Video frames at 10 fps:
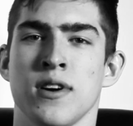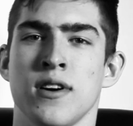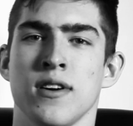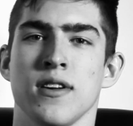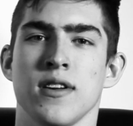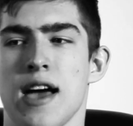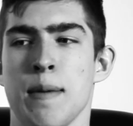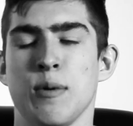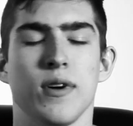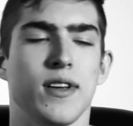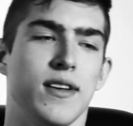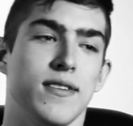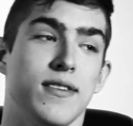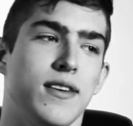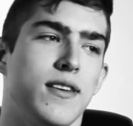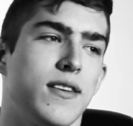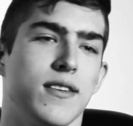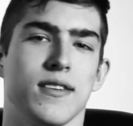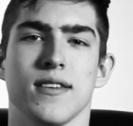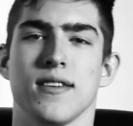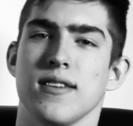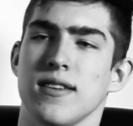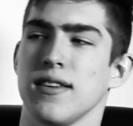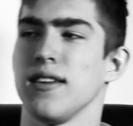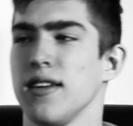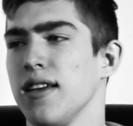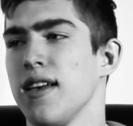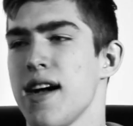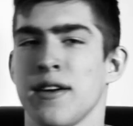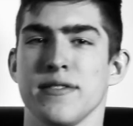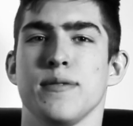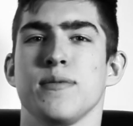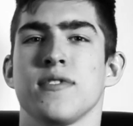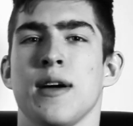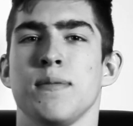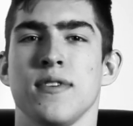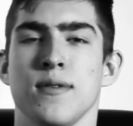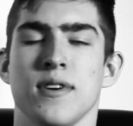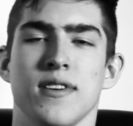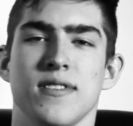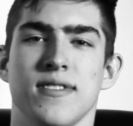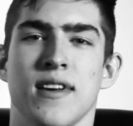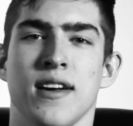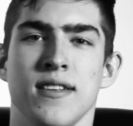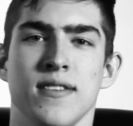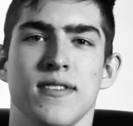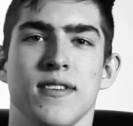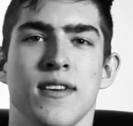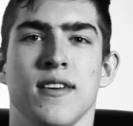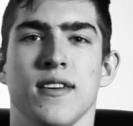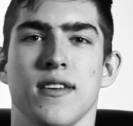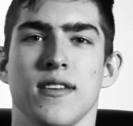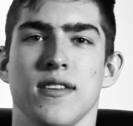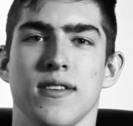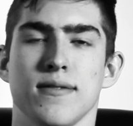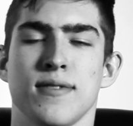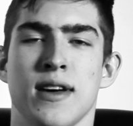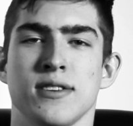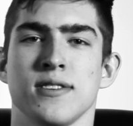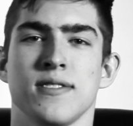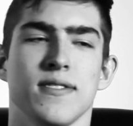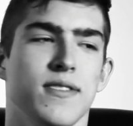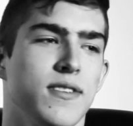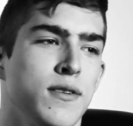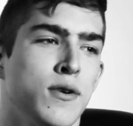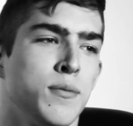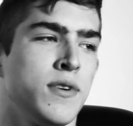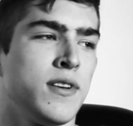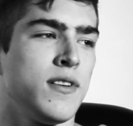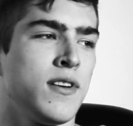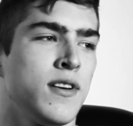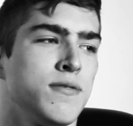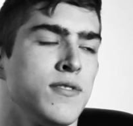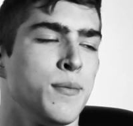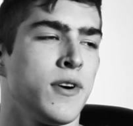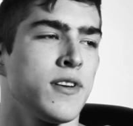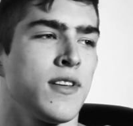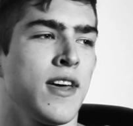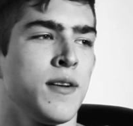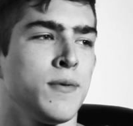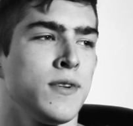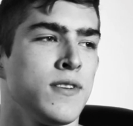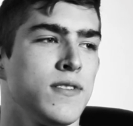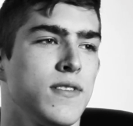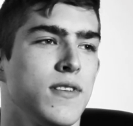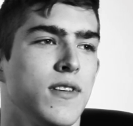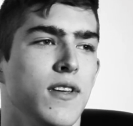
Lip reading: we are. I mean, what can I say? I don't subscribe to society's fascist, corporate, free market cannibalist